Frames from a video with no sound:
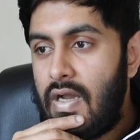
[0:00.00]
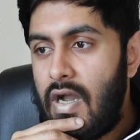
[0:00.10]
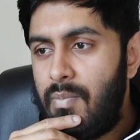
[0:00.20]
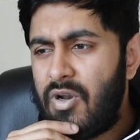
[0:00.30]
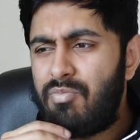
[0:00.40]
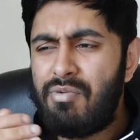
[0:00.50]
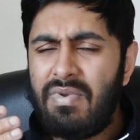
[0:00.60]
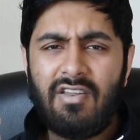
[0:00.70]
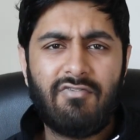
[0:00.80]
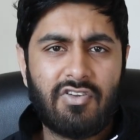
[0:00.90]
But the
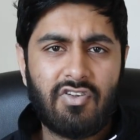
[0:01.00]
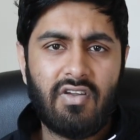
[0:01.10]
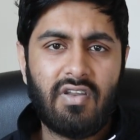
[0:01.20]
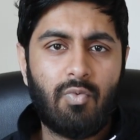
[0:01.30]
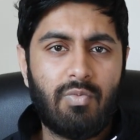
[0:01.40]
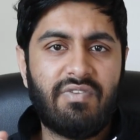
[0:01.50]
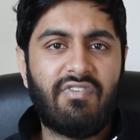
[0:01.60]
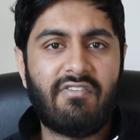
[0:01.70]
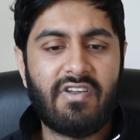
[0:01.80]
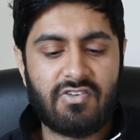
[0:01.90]
Premier League returning will be
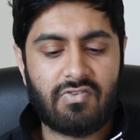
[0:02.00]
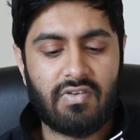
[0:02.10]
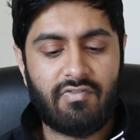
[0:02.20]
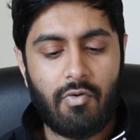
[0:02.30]
very interesting.